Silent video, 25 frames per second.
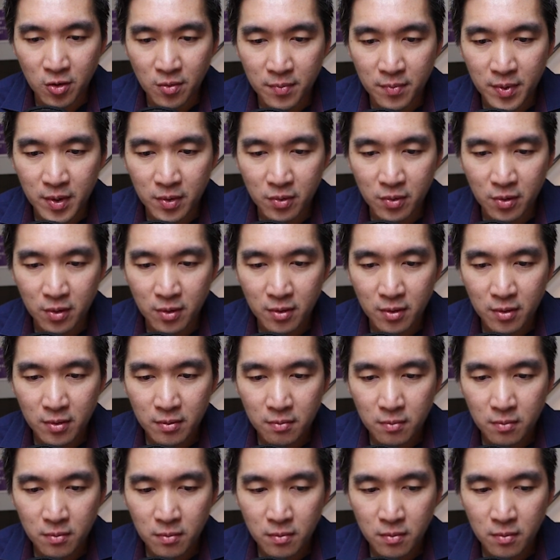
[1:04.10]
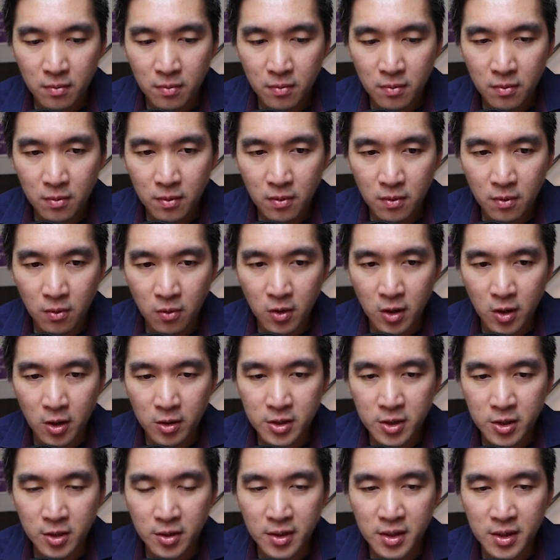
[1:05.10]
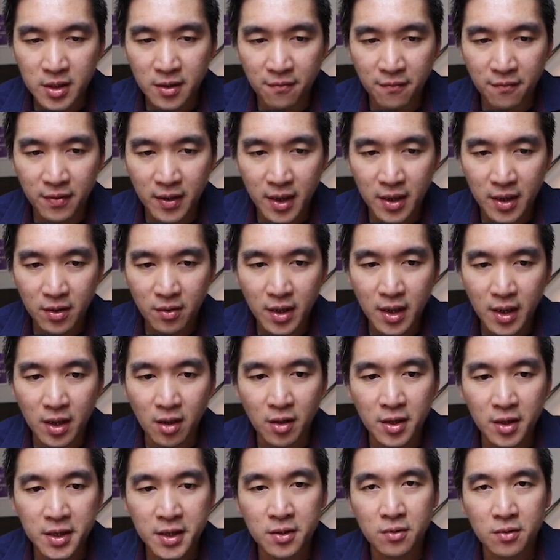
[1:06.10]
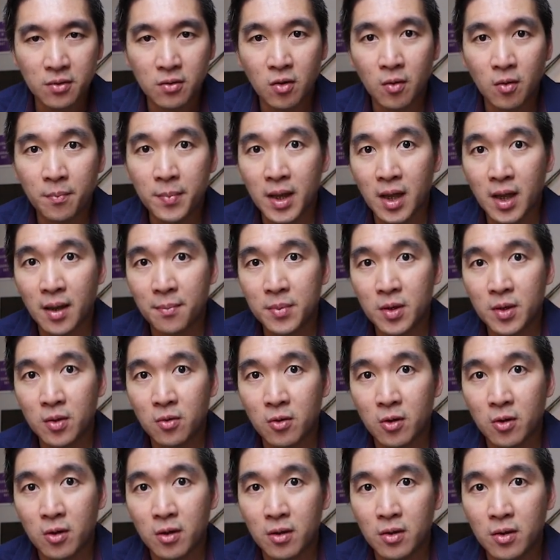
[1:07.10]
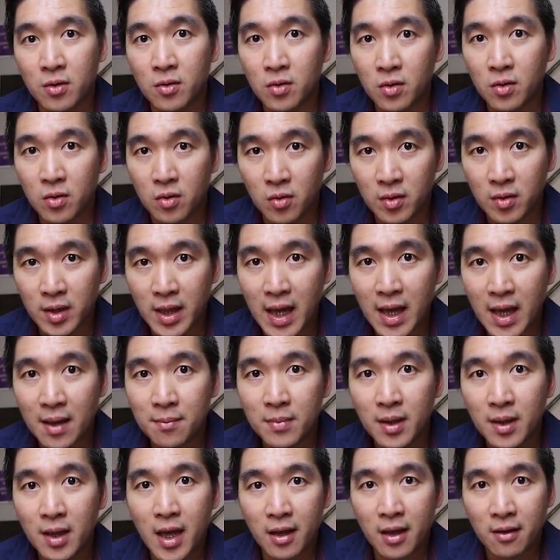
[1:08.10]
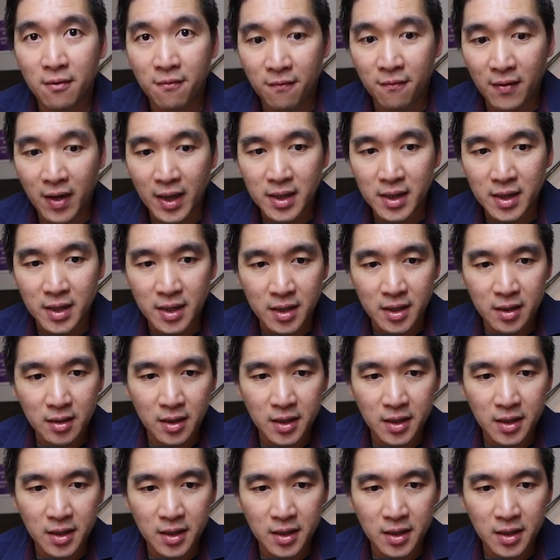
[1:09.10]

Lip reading: computer. Or alternatively, you can also open up your Google Colab and find it